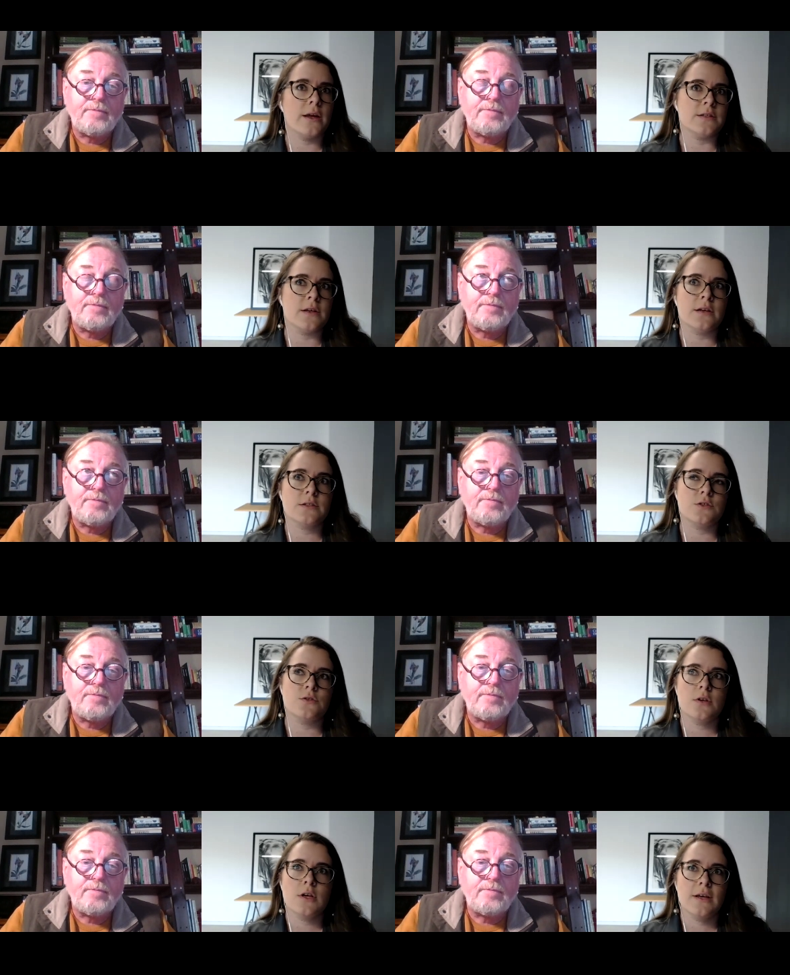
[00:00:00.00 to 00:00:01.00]
Speaker 1: is it
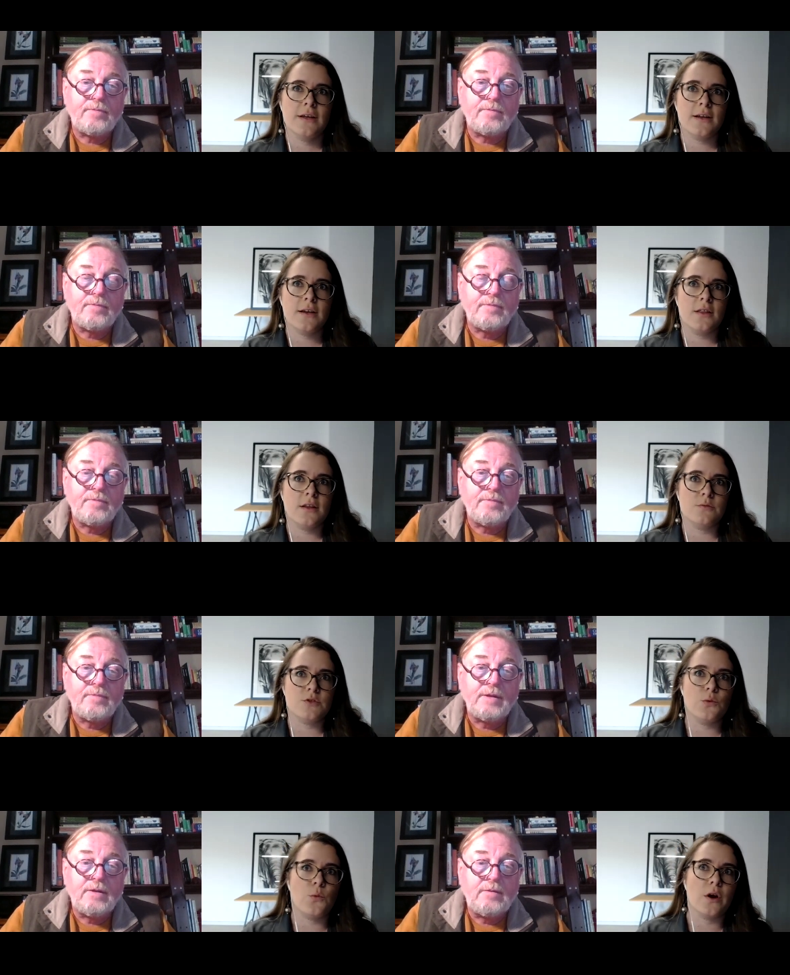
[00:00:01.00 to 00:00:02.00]
getting them
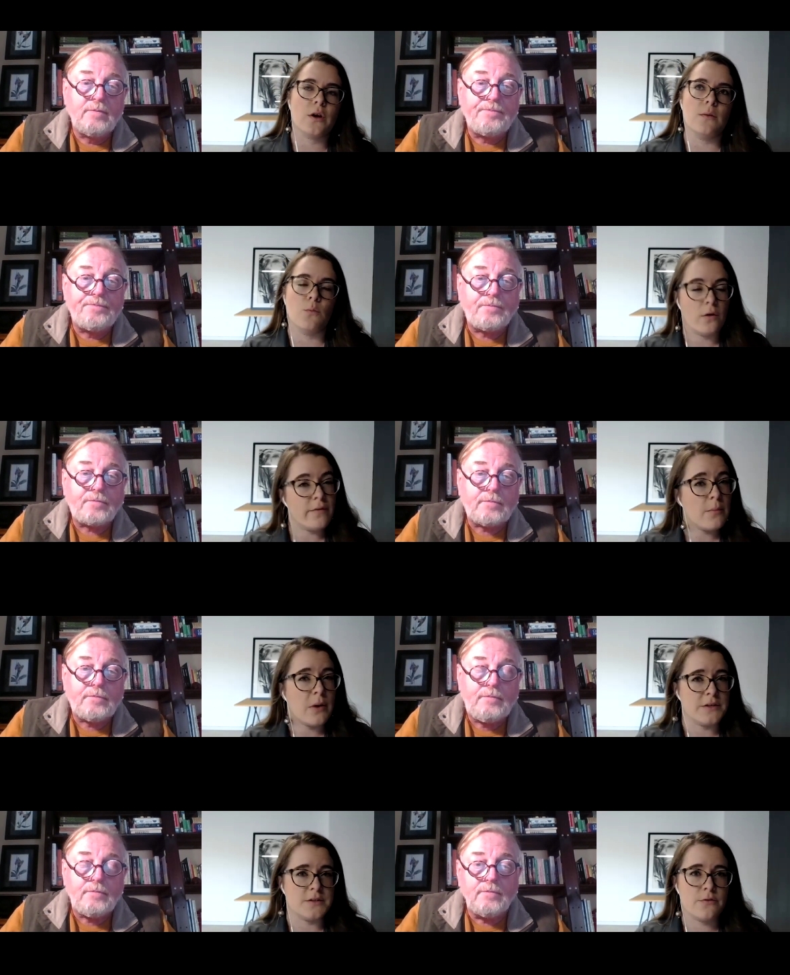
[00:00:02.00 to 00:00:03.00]
to work in more of that
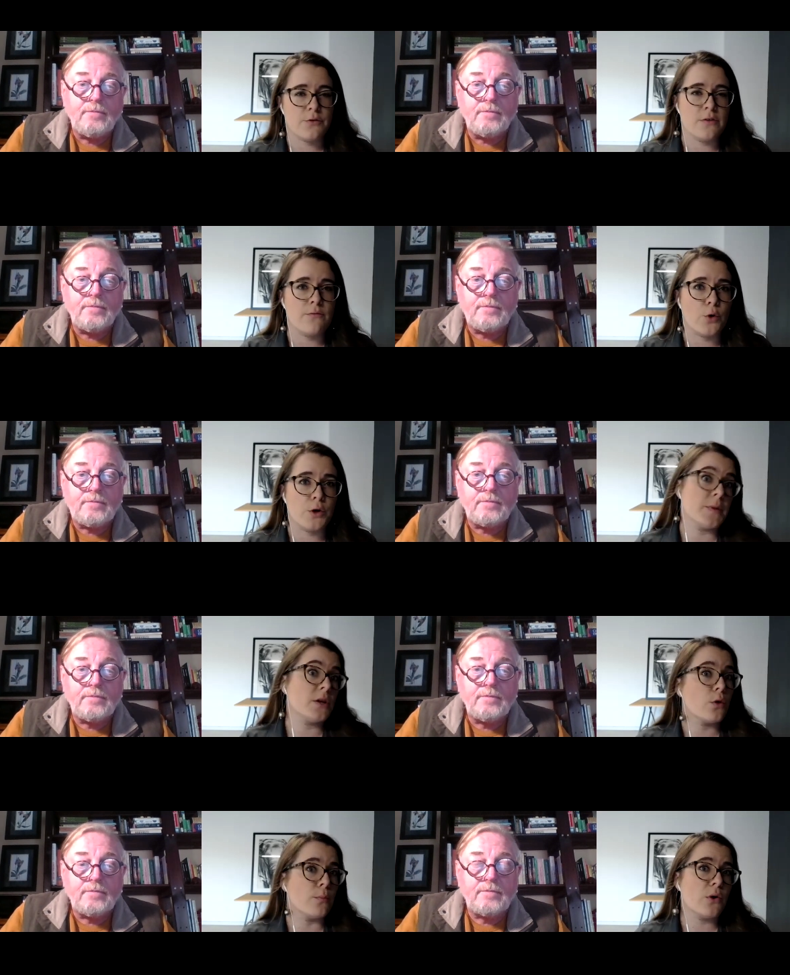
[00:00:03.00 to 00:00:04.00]
positive reinforcement,
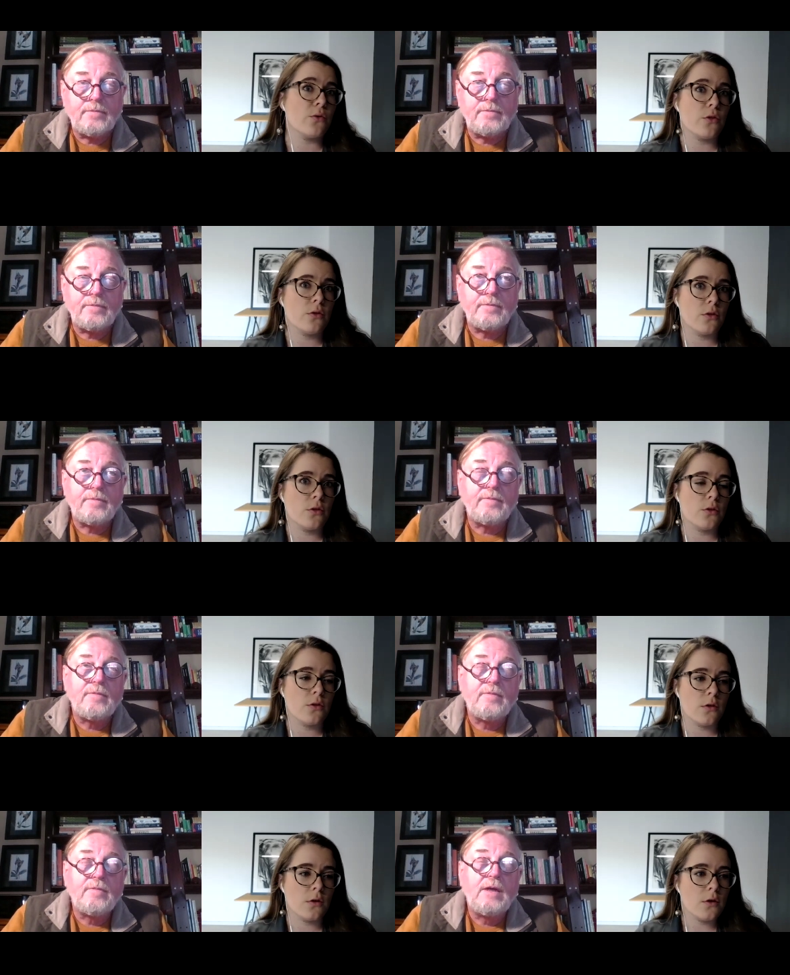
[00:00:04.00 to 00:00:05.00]
or both?
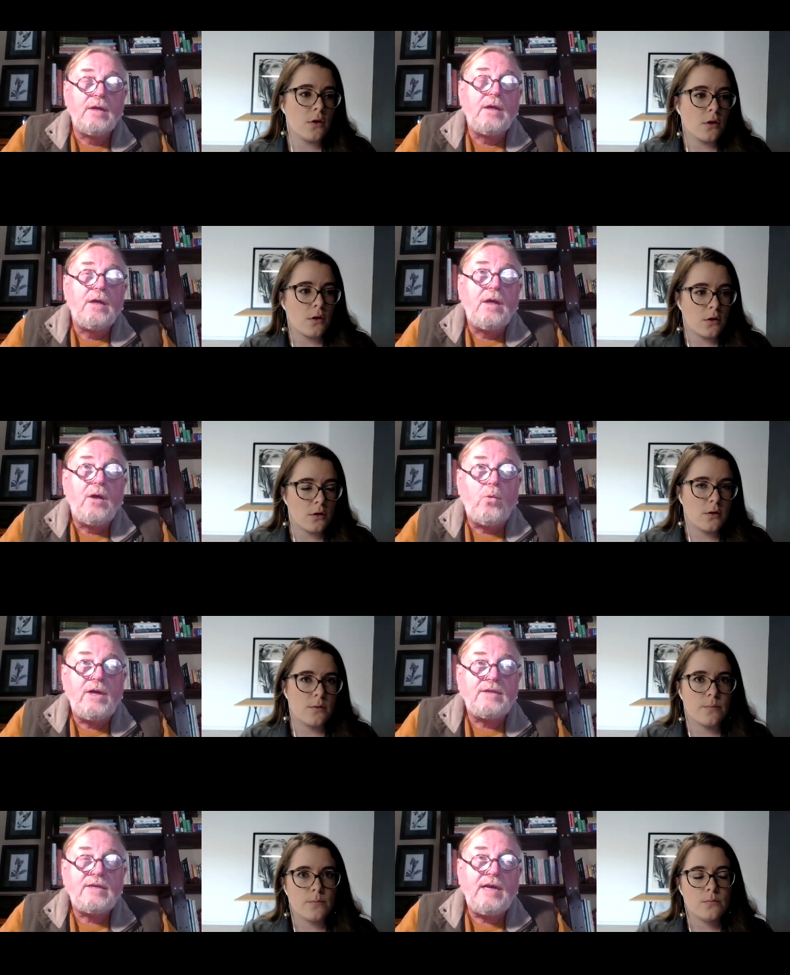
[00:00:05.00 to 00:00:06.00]
Speaker 2: Well,
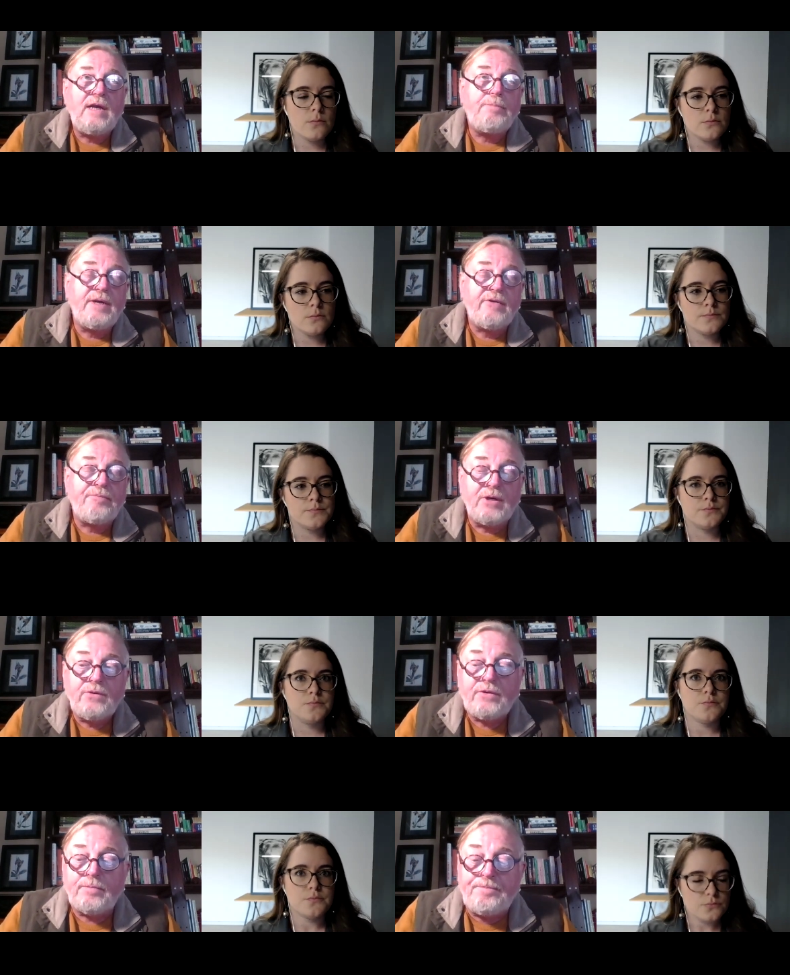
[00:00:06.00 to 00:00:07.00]
it's a little bit of both.
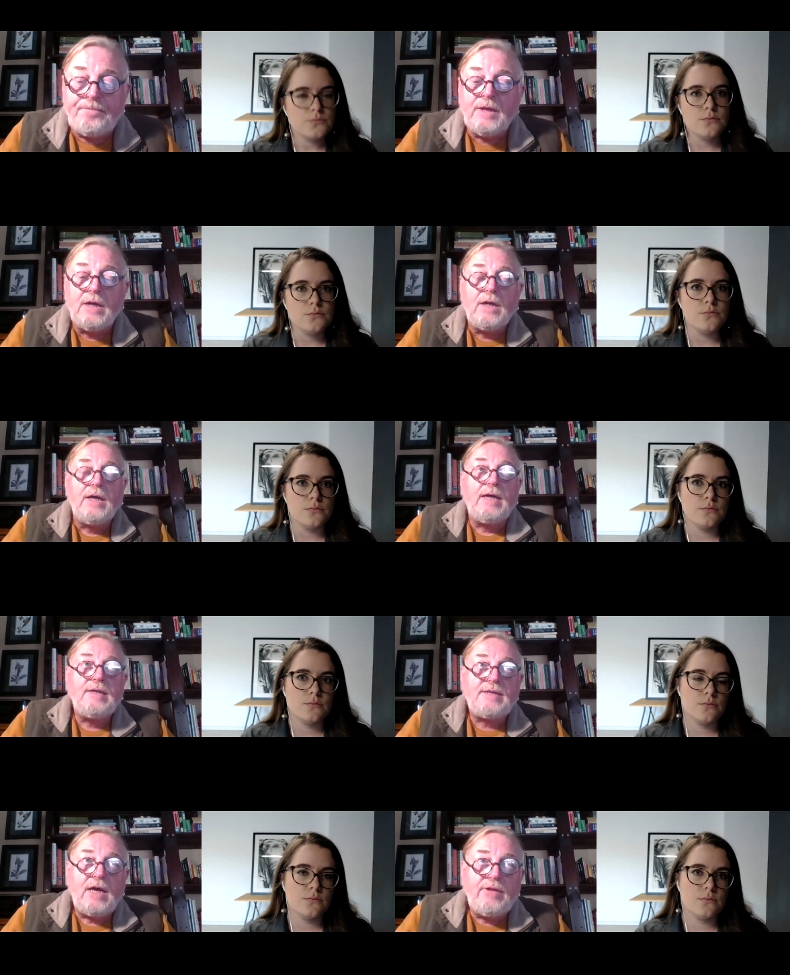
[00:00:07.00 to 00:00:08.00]
In
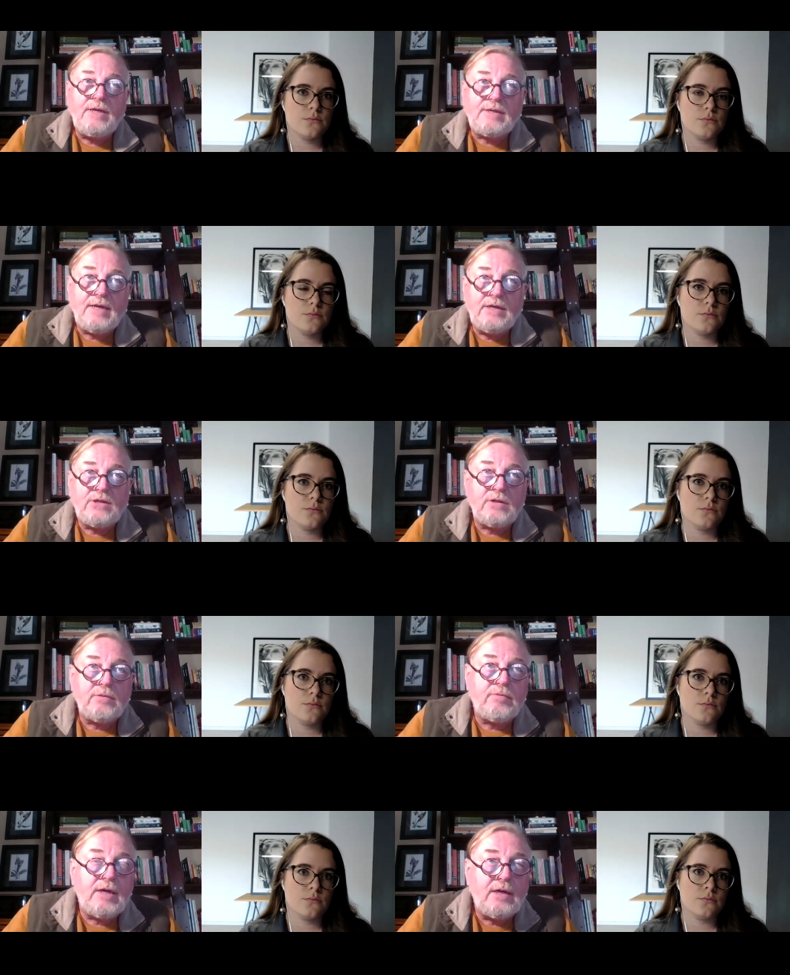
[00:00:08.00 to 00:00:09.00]
Southeast Asia,
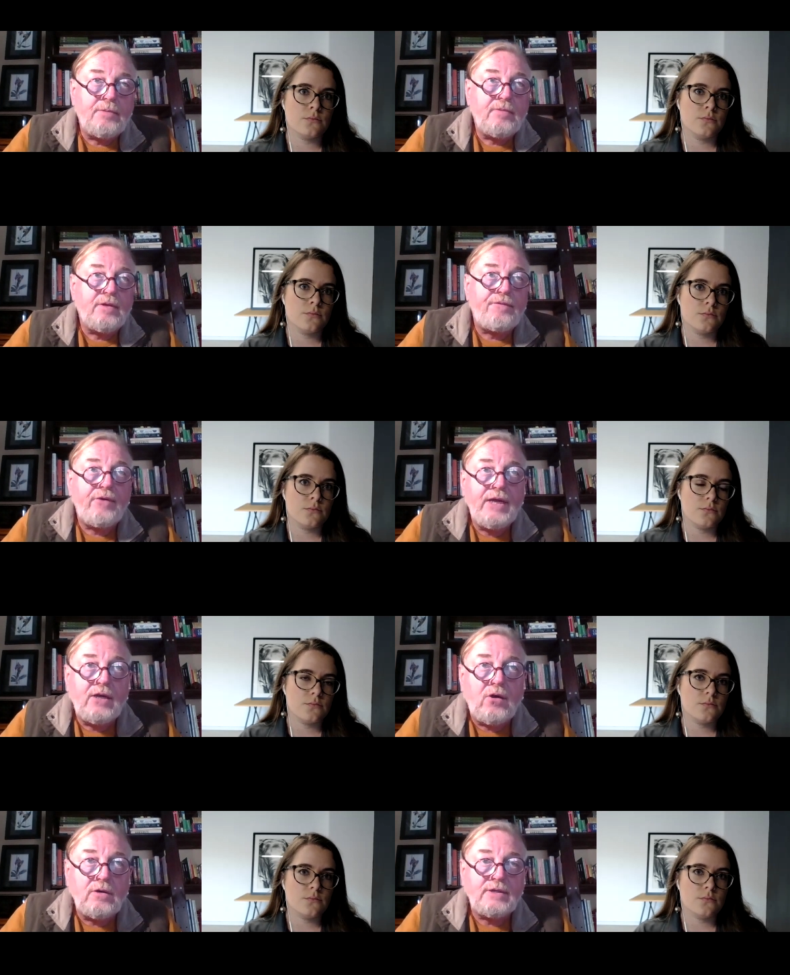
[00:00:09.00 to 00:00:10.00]
the free
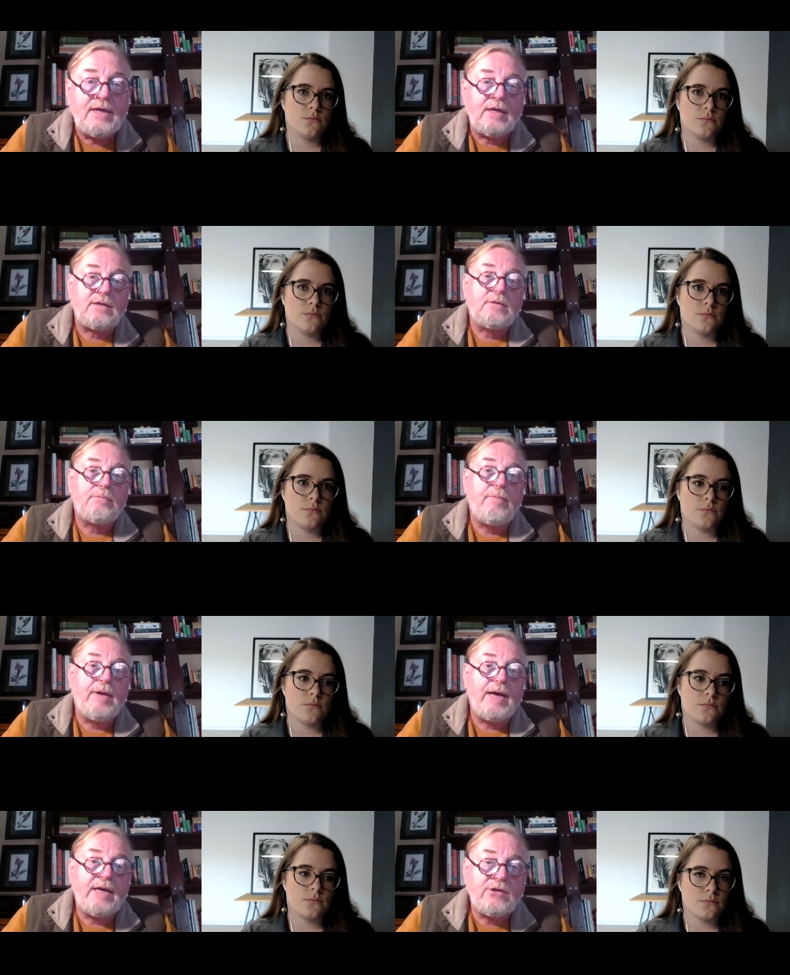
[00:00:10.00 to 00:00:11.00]
contact
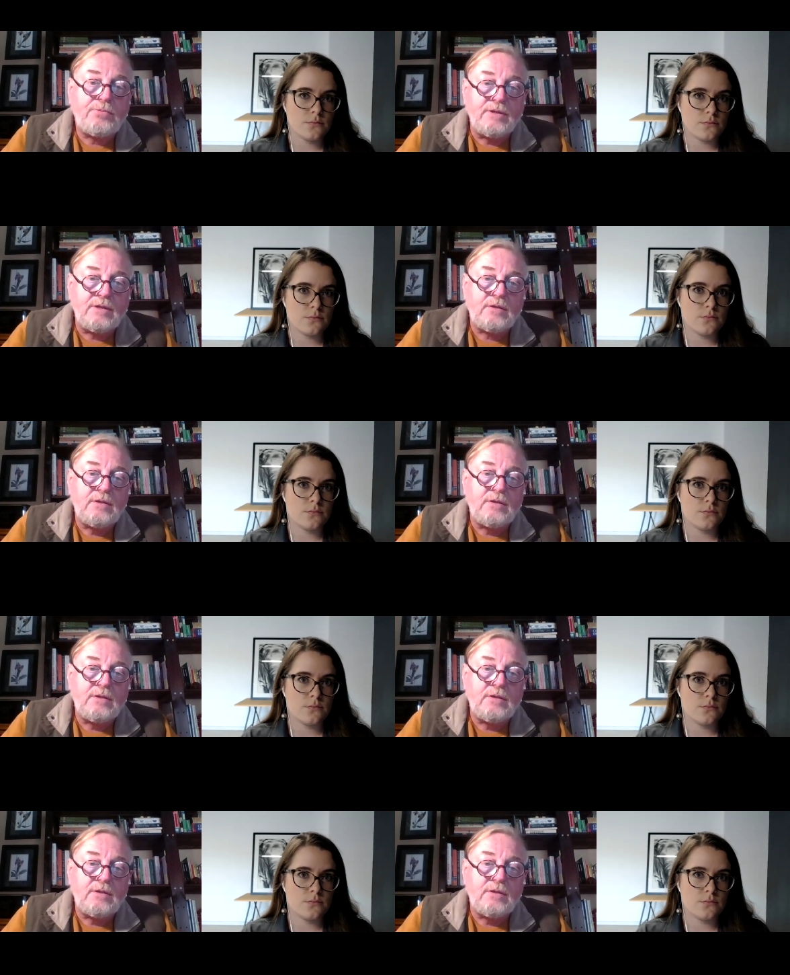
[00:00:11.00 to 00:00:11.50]
management